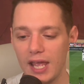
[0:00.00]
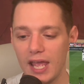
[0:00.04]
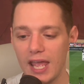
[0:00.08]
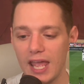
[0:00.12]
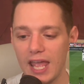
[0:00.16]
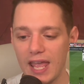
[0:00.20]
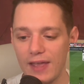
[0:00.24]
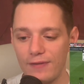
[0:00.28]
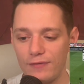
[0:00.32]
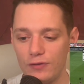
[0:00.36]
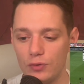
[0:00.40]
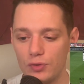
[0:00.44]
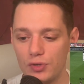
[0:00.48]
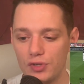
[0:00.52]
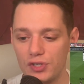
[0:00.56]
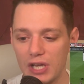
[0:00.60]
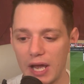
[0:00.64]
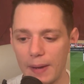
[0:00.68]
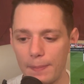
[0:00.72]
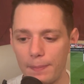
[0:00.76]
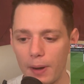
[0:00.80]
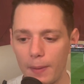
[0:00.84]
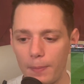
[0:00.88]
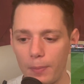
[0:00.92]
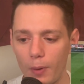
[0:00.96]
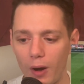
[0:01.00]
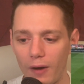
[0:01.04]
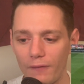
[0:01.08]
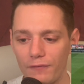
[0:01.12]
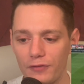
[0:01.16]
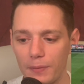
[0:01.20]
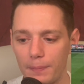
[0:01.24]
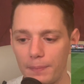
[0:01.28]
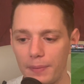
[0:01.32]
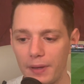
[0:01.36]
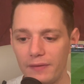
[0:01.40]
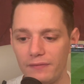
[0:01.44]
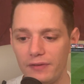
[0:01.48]
If you step up off the
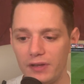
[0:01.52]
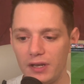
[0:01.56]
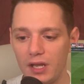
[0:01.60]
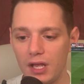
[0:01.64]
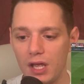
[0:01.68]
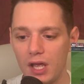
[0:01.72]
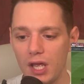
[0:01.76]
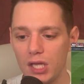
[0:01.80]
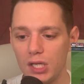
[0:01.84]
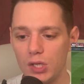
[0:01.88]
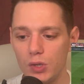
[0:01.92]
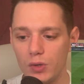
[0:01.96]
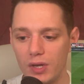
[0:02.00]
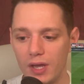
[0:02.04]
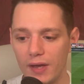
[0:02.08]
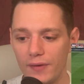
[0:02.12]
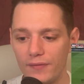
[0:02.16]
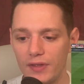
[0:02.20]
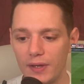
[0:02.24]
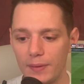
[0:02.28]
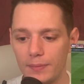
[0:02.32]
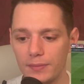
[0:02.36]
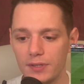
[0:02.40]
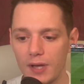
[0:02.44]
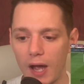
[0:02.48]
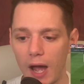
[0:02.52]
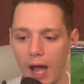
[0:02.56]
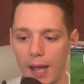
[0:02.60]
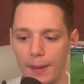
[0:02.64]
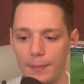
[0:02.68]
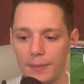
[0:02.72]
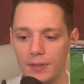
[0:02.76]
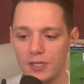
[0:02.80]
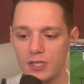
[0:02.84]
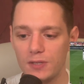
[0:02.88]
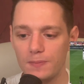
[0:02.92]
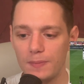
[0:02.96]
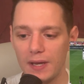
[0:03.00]
pivot, you give them time
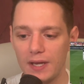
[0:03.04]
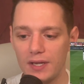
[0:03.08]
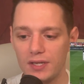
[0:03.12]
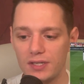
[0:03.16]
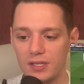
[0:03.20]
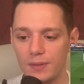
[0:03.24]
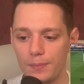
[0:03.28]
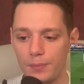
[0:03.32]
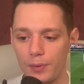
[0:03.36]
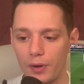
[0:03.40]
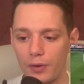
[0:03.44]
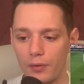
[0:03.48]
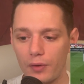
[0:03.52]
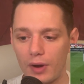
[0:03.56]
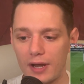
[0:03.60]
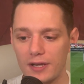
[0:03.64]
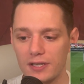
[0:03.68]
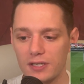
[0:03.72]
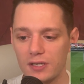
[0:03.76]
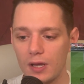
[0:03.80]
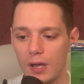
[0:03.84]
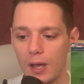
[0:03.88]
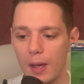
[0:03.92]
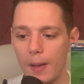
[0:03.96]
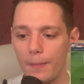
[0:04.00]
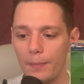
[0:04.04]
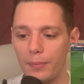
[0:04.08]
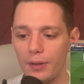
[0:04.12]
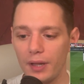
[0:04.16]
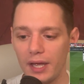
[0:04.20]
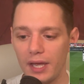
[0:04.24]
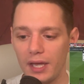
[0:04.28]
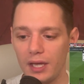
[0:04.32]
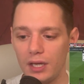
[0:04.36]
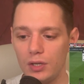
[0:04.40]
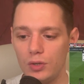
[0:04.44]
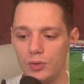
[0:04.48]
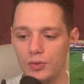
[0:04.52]
and space to progress,
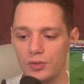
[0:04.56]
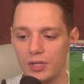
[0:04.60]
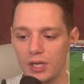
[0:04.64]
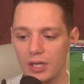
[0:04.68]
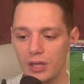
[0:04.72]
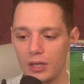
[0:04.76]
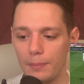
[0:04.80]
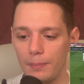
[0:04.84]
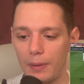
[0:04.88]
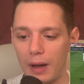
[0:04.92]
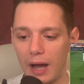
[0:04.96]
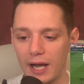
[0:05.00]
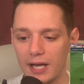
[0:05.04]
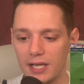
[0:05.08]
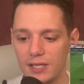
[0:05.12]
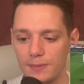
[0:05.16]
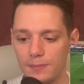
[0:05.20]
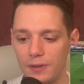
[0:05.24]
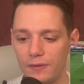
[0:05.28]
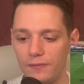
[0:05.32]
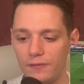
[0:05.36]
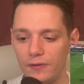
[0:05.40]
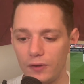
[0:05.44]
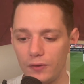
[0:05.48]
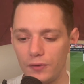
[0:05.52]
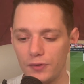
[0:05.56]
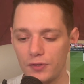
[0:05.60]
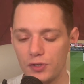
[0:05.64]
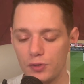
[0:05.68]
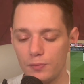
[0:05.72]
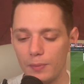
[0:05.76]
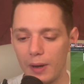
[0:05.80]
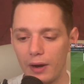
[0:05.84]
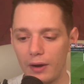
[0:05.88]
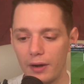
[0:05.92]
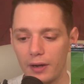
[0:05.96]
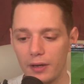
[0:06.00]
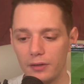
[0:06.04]
playing using the box midfield's
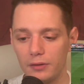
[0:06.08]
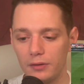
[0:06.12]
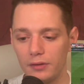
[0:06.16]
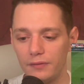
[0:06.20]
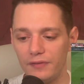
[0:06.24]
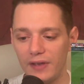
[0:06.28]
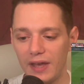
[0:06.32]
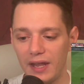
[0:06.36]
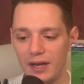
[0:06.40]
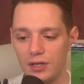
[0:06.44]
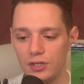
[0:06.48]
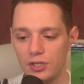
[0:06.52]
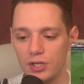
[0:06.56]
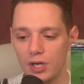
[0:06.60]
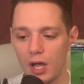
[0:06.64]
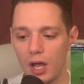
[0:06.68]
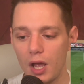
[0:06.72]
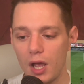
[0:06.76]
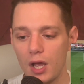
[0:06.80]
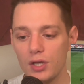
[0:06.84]
numerical advantage.